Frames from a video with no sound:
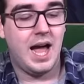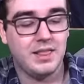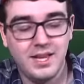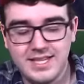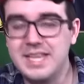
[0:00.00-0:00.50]
I
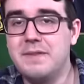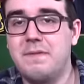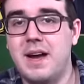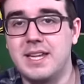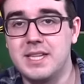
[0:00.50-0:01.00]
lucked into
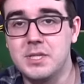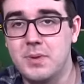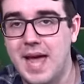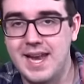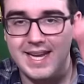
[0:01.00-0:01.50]
finding this
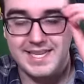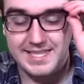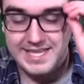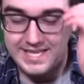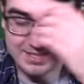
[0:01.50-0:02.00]
one at an
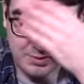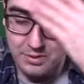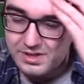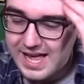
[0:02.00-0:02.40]
antique store